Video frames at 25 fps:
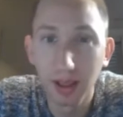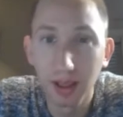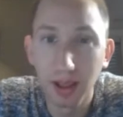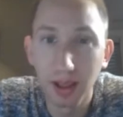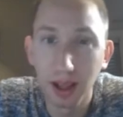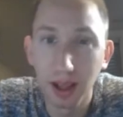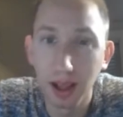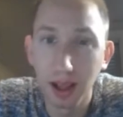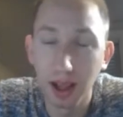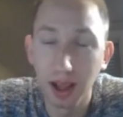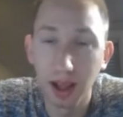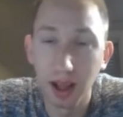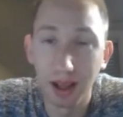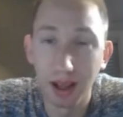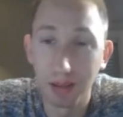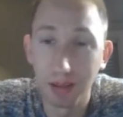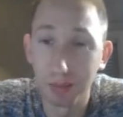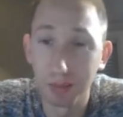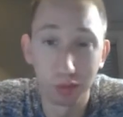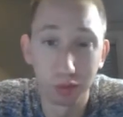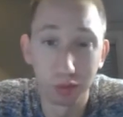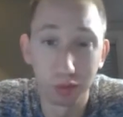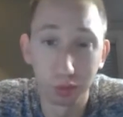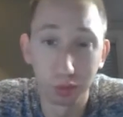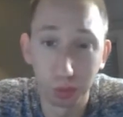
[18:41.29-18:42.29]

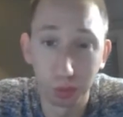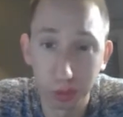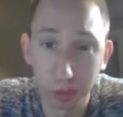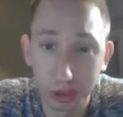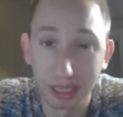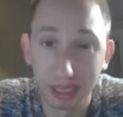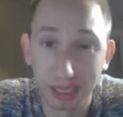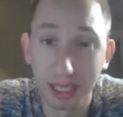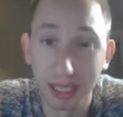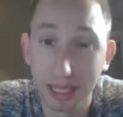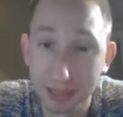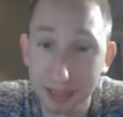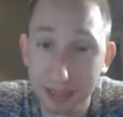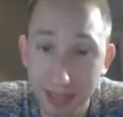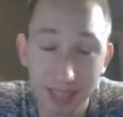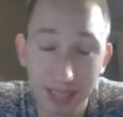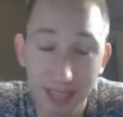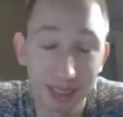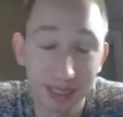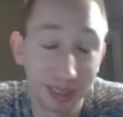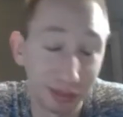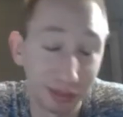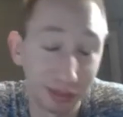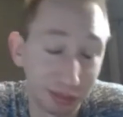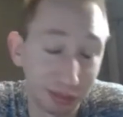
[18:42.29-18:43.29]
It's
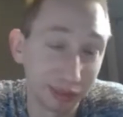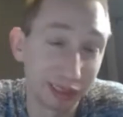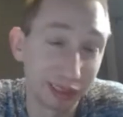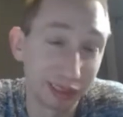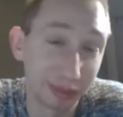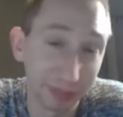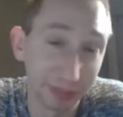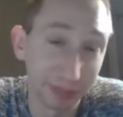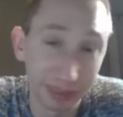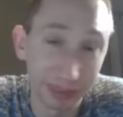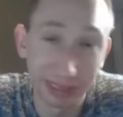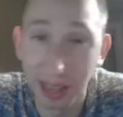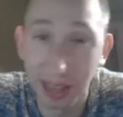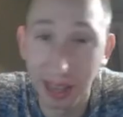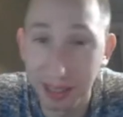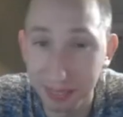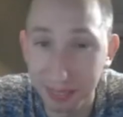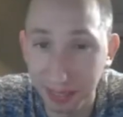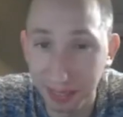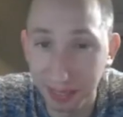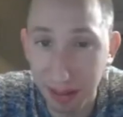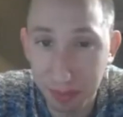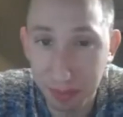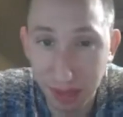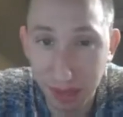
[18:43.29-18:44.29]
actually really, really nice.
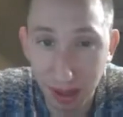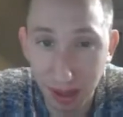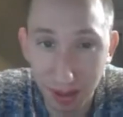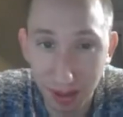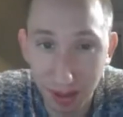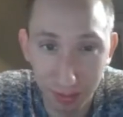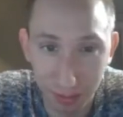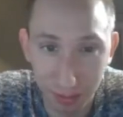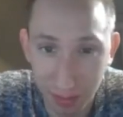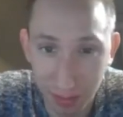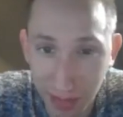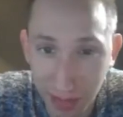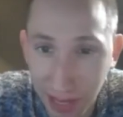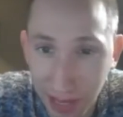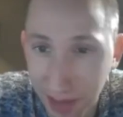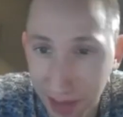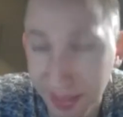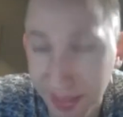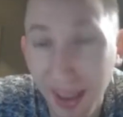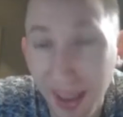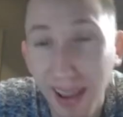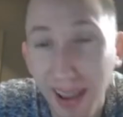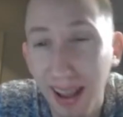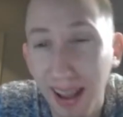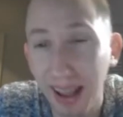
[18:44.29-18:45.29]
I got to be honest with you guys.
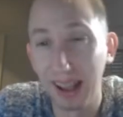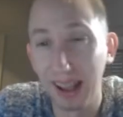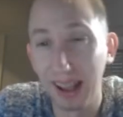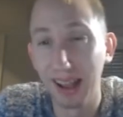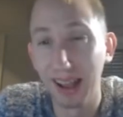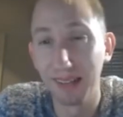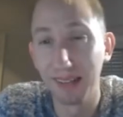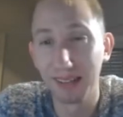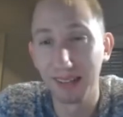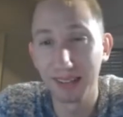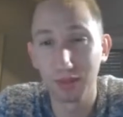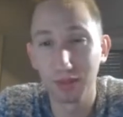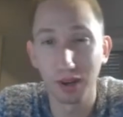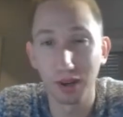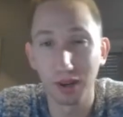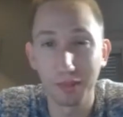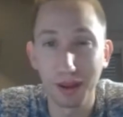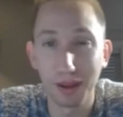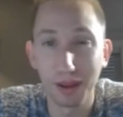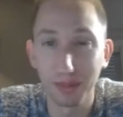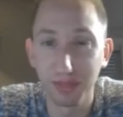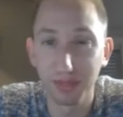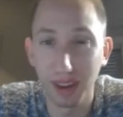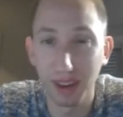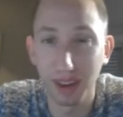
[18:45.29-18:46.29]
That's one of
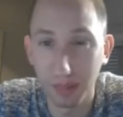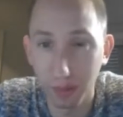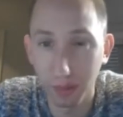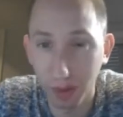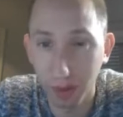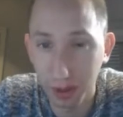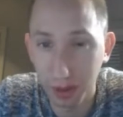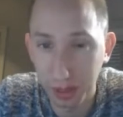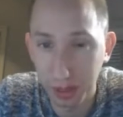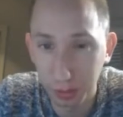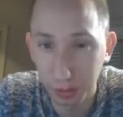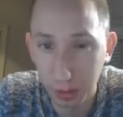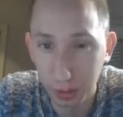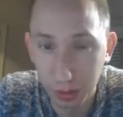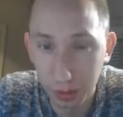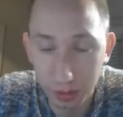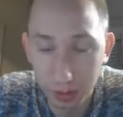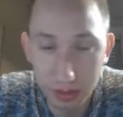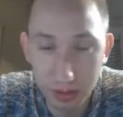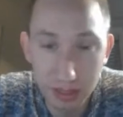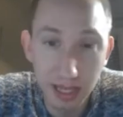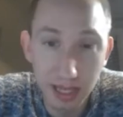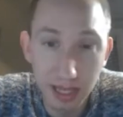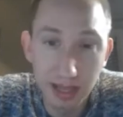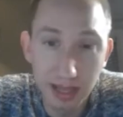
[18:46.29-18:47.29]
my favorite running
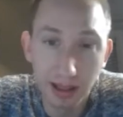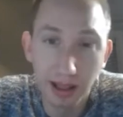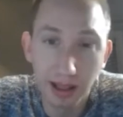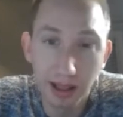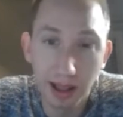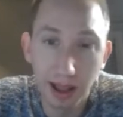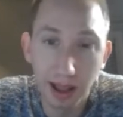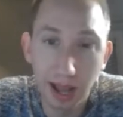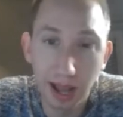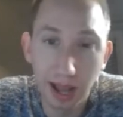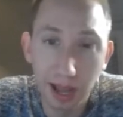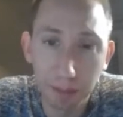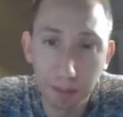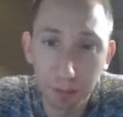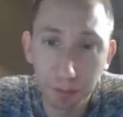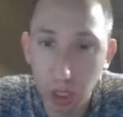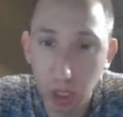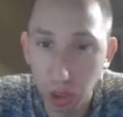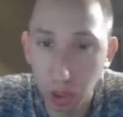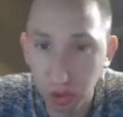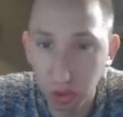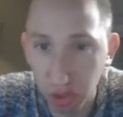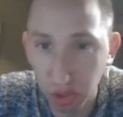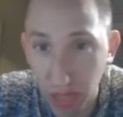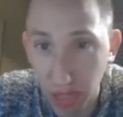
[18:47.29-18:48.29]
routes.
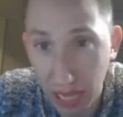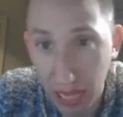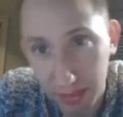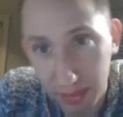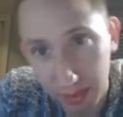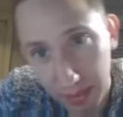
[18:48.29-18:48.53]
So that's